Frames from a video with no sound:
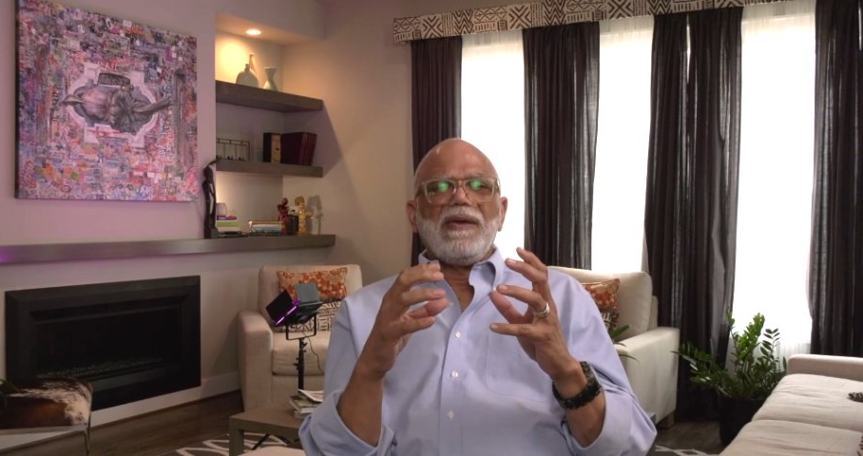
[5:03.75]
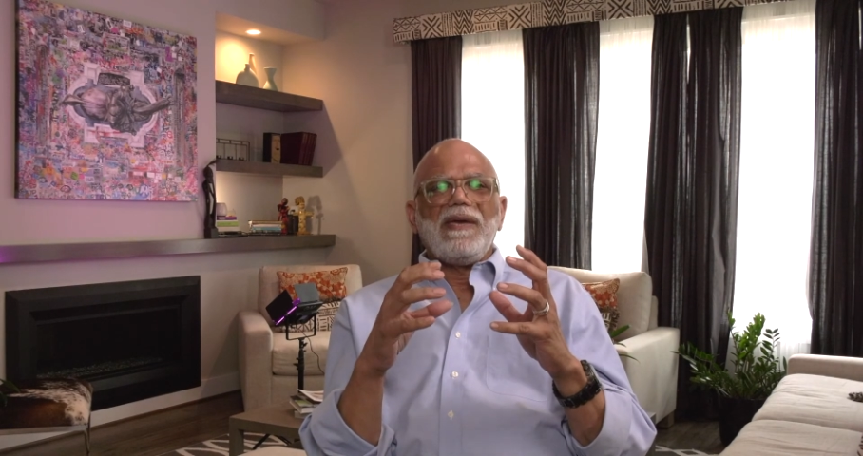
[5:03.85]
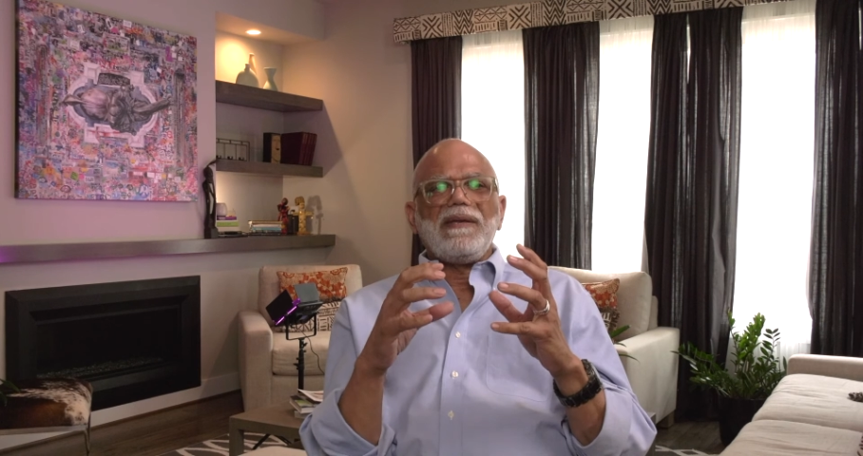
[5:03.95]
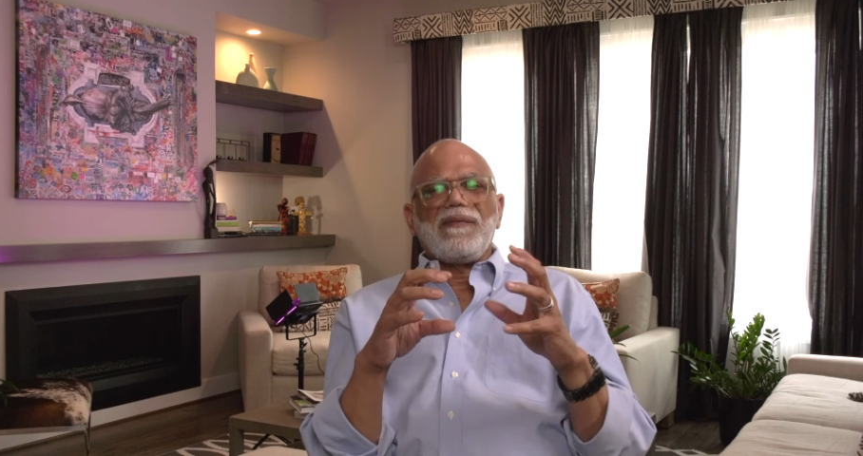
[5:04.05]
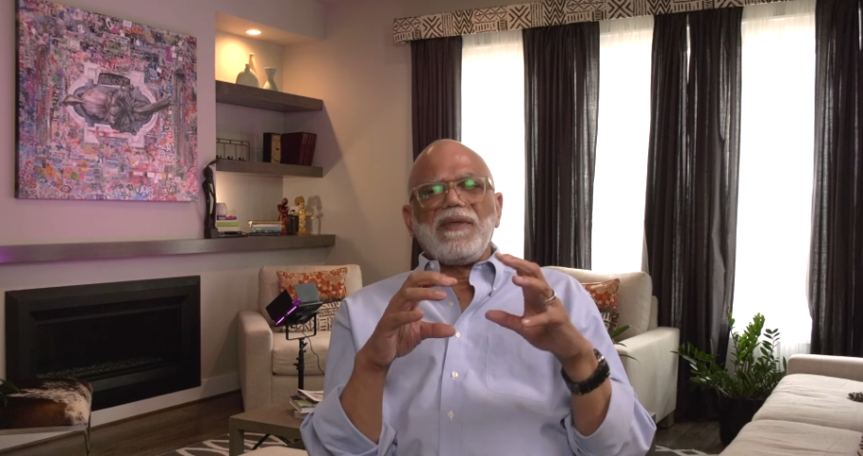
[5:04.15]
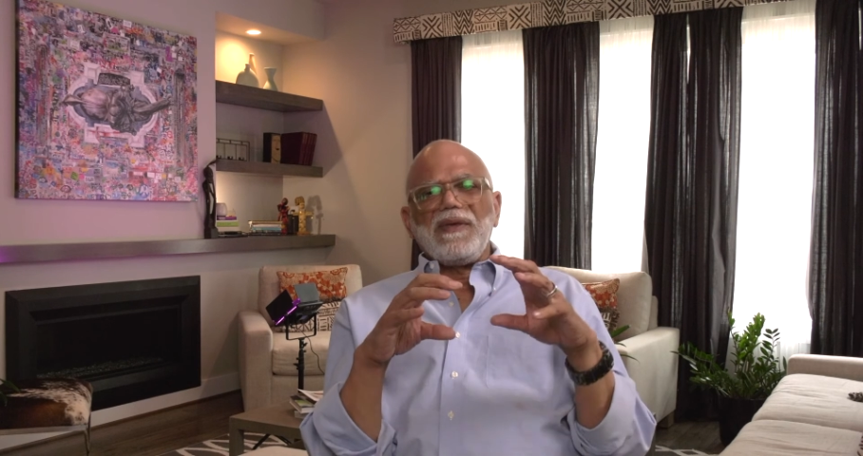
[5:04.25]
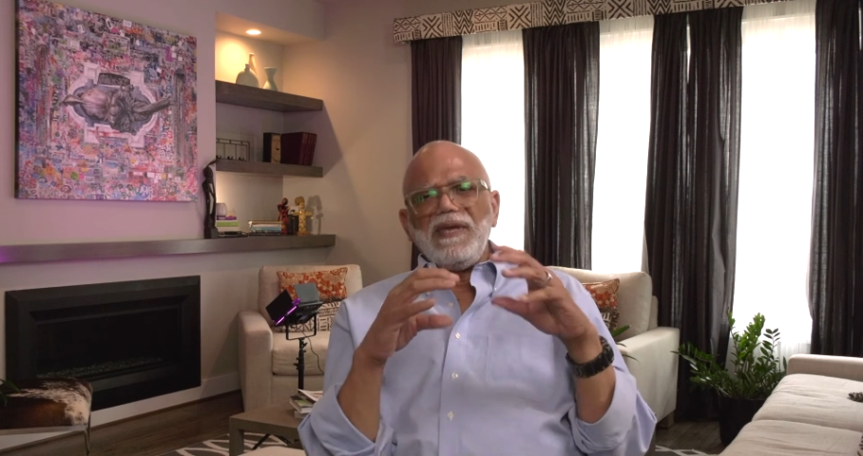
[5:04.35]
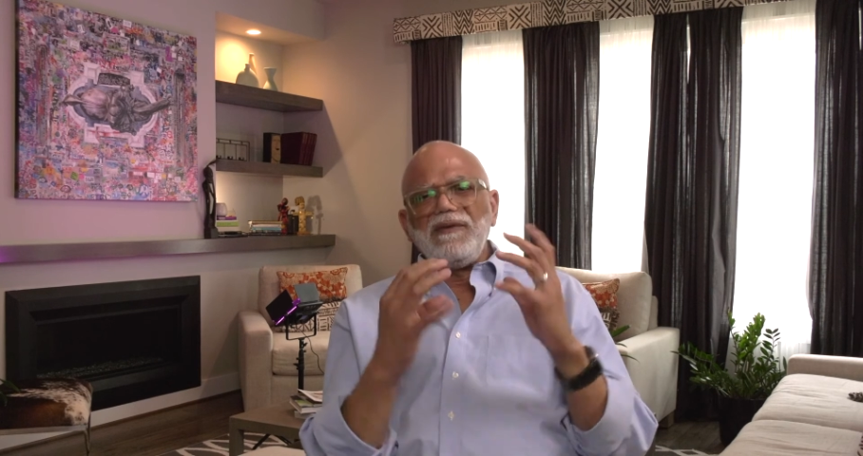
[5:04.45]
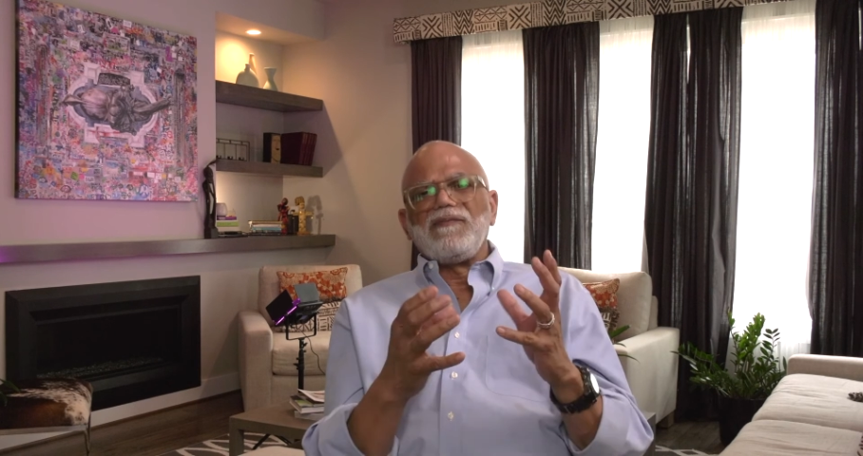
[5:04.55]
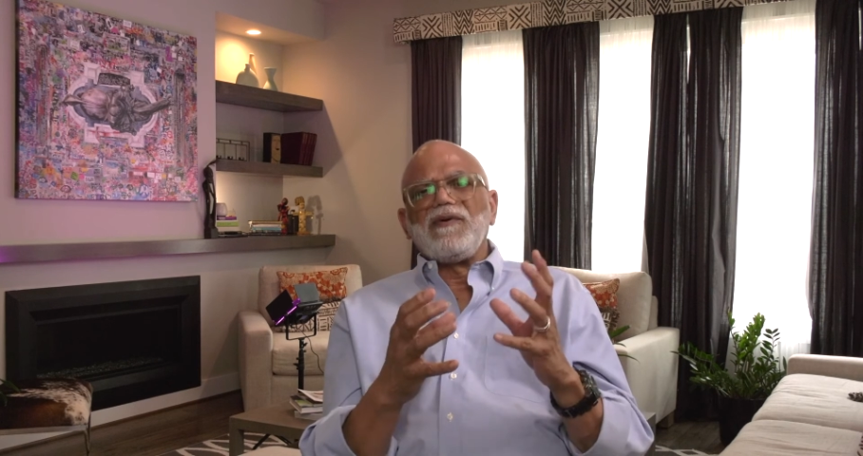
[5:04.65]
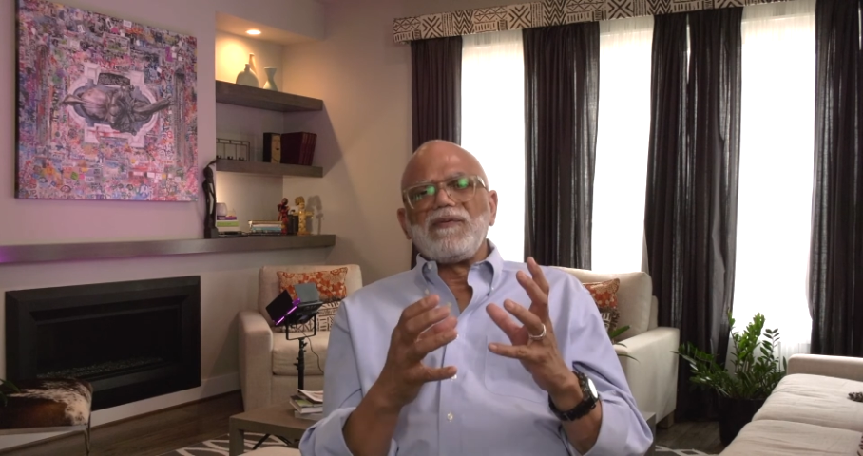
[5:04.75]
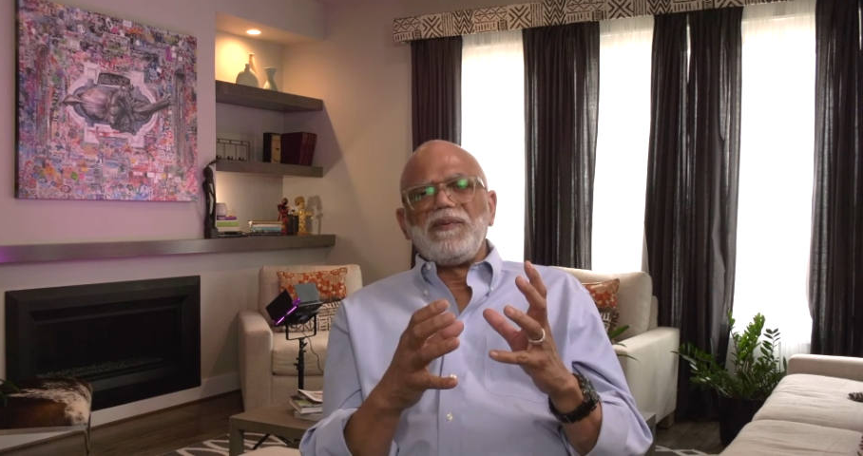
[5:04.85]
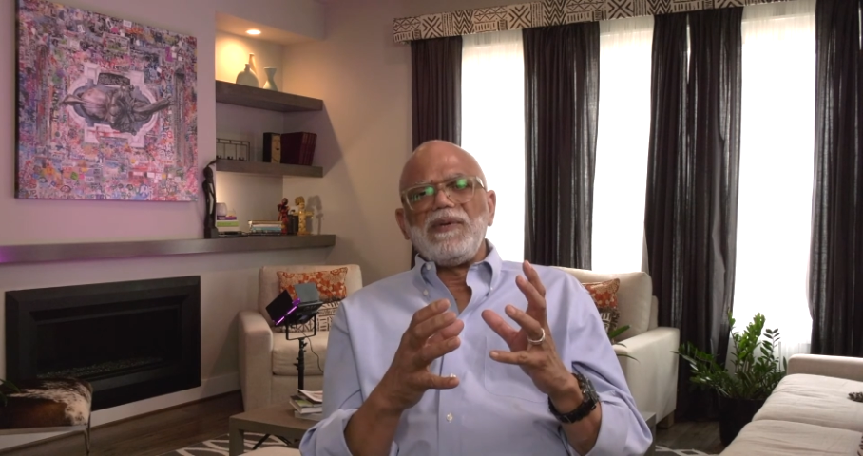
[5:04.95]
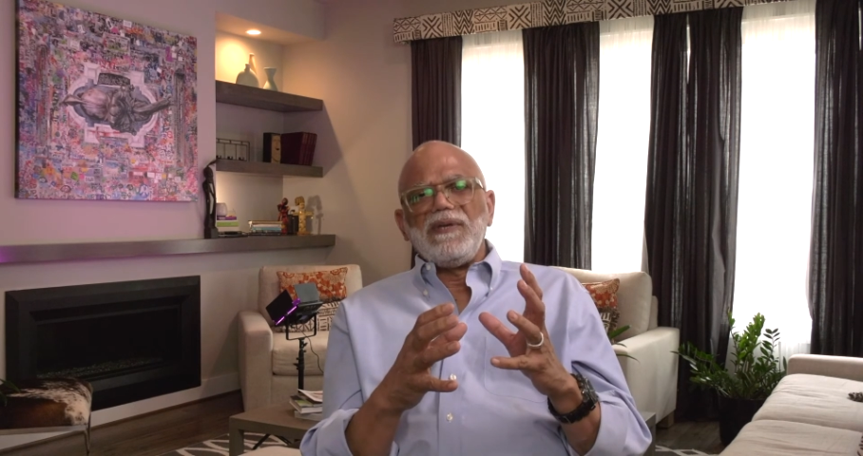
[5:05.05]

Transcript: And I think each of us put